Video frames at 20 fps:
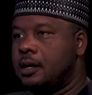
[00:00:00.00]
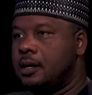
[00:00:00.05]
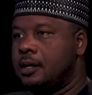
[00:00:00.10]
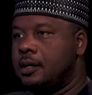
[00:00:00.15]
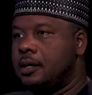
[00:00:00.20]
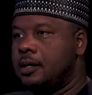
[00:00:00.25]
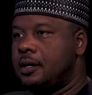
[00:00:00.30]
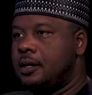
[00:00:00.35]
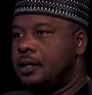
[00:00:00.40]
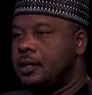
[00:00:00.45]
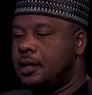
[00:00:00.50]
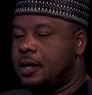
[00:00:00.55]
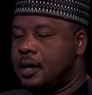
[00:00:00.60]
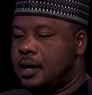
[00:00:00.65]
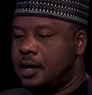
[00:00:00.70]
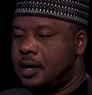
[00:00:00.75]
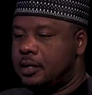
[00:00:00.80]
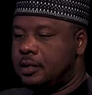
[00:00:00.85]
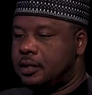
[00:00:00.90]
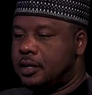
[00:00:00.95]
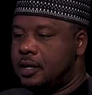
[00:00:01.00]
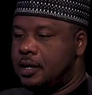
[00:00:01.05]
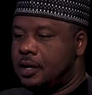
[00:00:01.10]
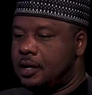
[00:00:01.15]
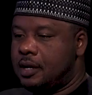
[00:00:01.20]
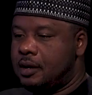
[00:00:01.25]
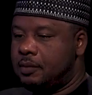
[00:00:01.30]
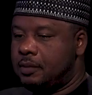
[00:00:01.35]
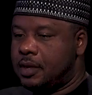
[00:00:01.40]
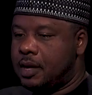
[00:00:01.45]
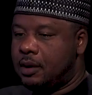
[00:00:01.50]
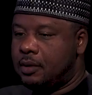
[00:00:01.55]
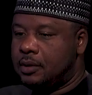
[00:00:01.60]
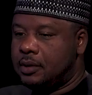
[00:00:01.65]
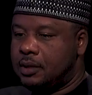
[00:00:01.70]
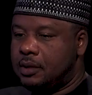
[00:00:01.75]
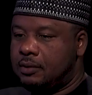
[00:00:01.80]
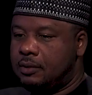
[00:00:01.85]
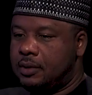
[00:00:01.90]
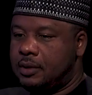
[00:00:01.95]
Mm. Uh, it's a nickname that
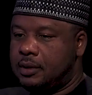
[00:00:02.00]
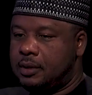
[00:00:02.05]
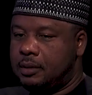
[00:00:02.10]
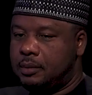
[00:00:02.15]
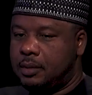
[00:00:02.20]
was given to